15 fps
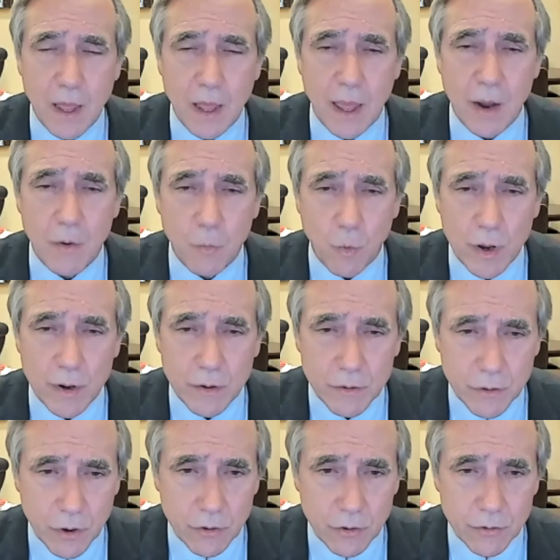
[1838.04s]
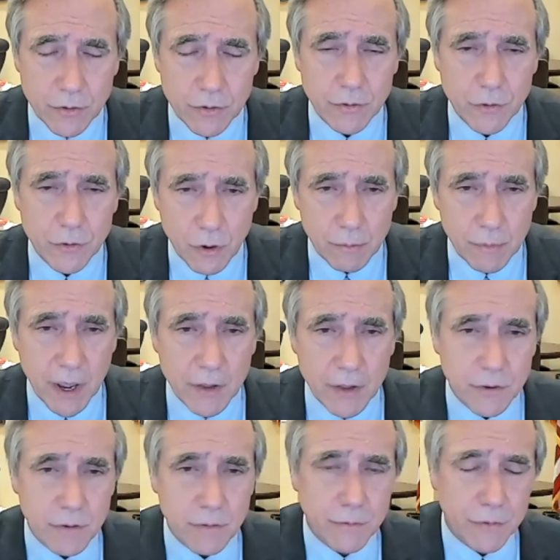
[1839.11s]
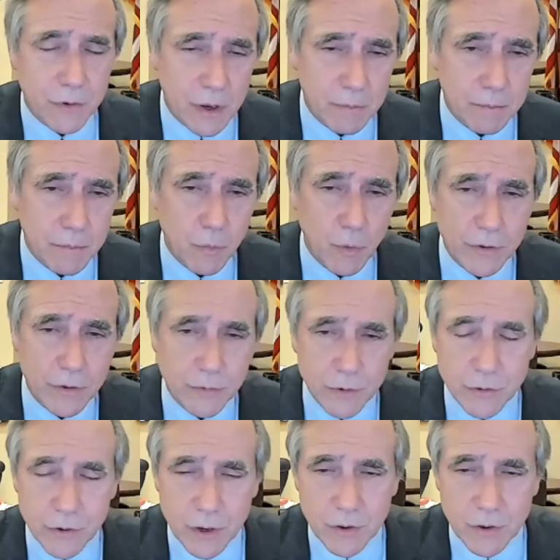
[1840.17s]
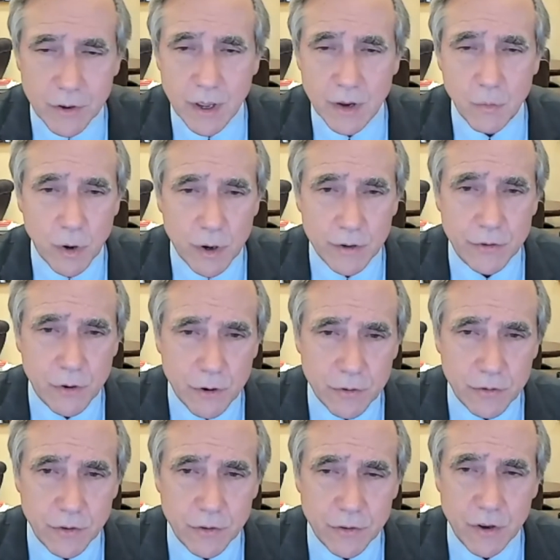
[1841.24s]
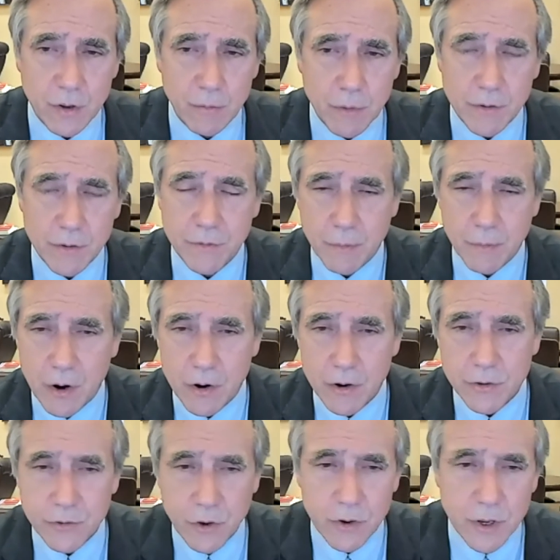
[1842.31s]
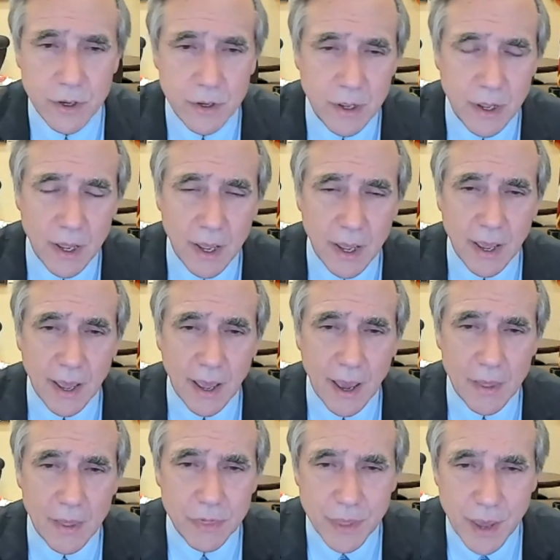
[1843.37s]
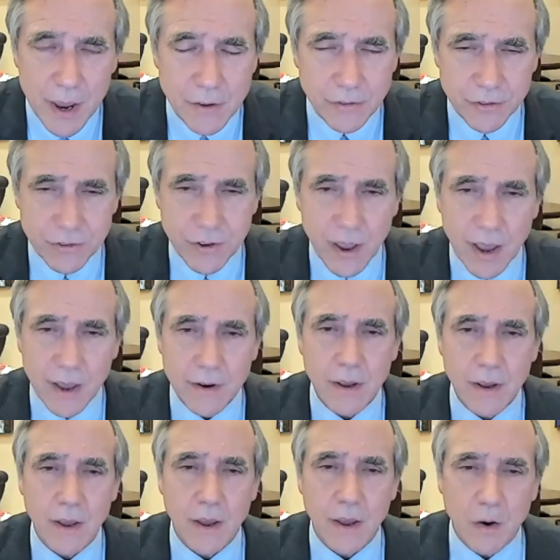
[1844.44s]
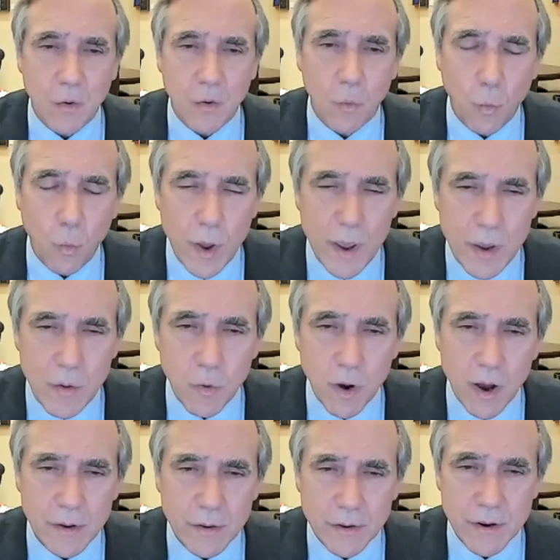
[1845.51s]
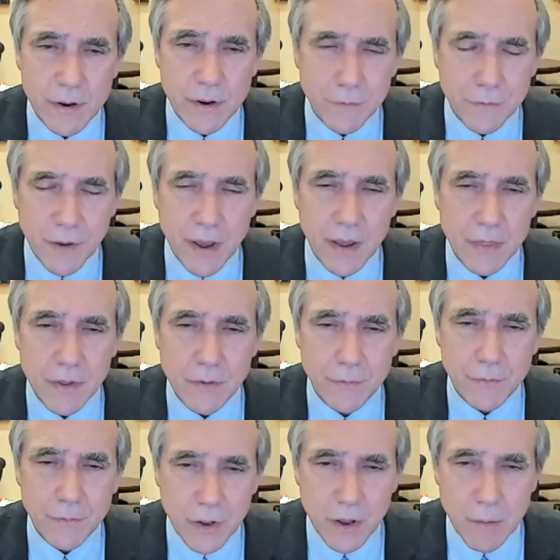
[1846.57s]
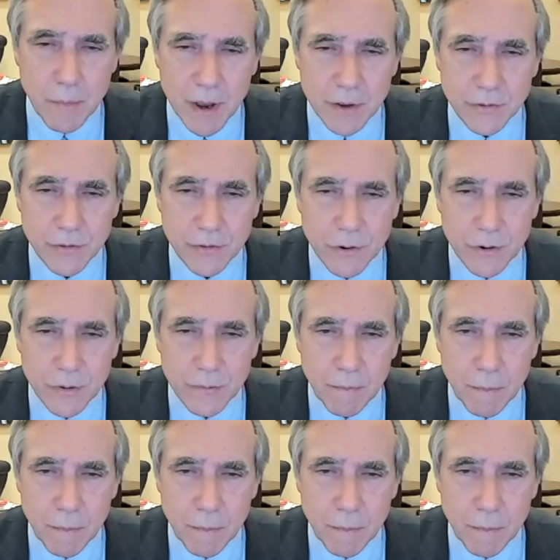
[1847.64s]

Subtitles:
And one of those is Joe Manchin from West Virginia, and one is Kyrsten Sinema from Arizona. And they said, we want to defend the filibuster